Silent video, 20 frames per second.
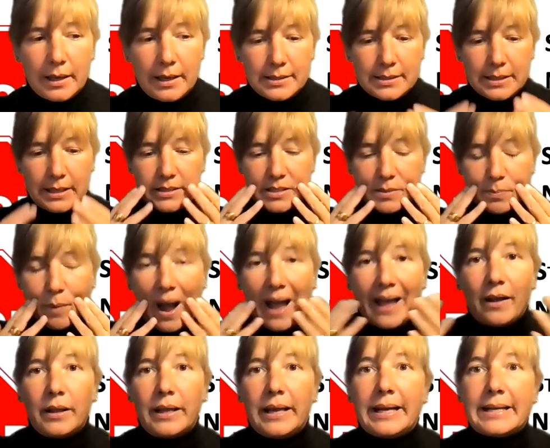is
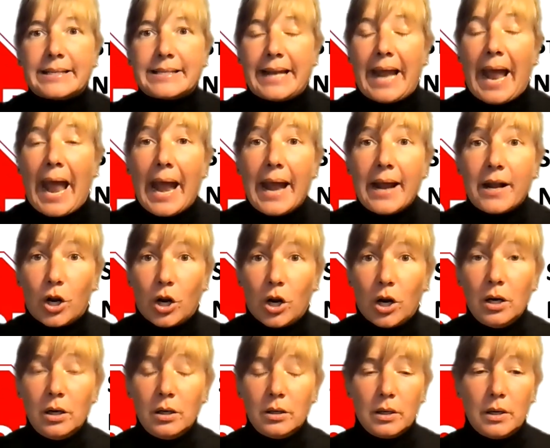an
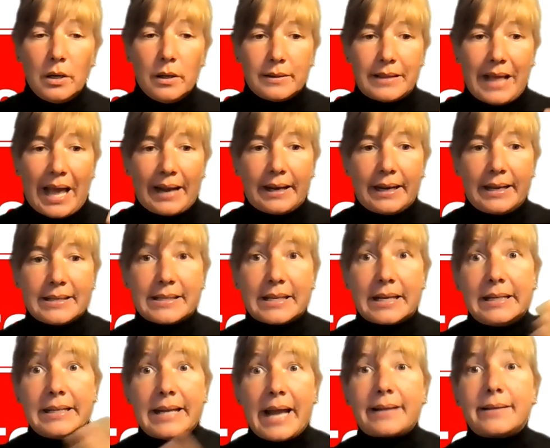anchor that is
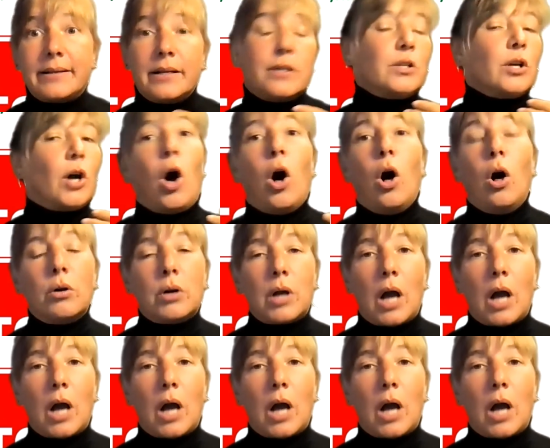connected to all